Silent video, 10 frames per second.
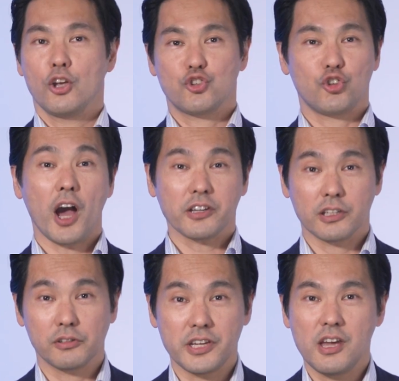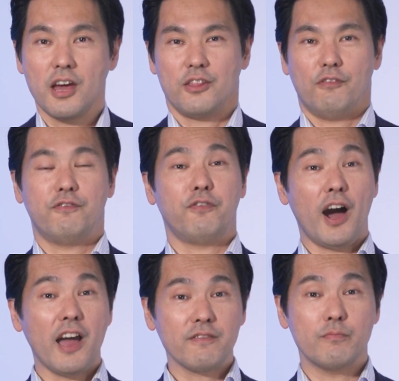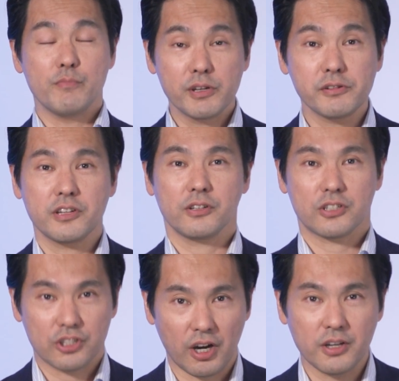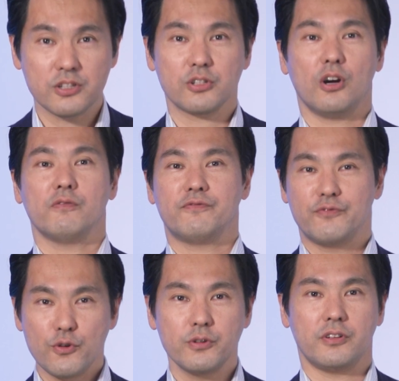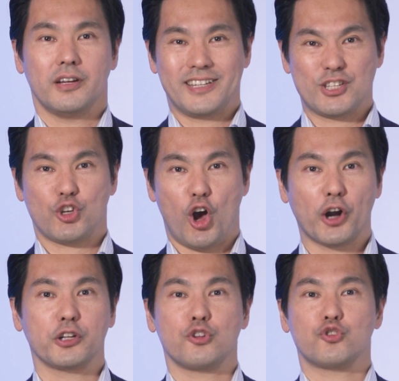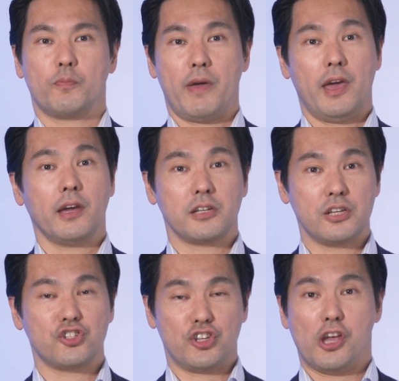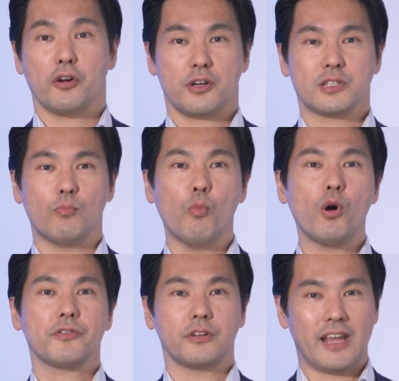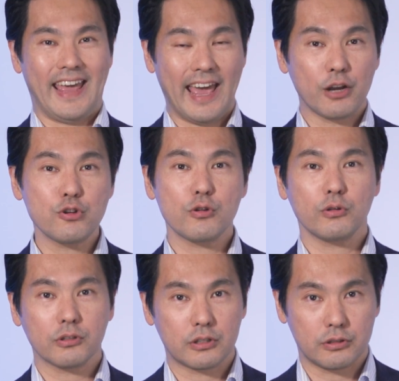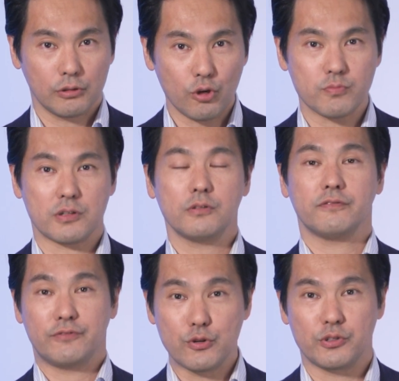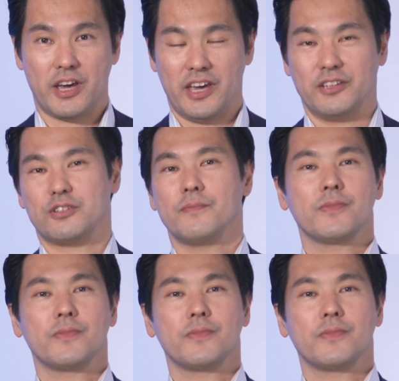Shockingly, the 5 million tons of food discarded in Japan each year is more than annual global food aid.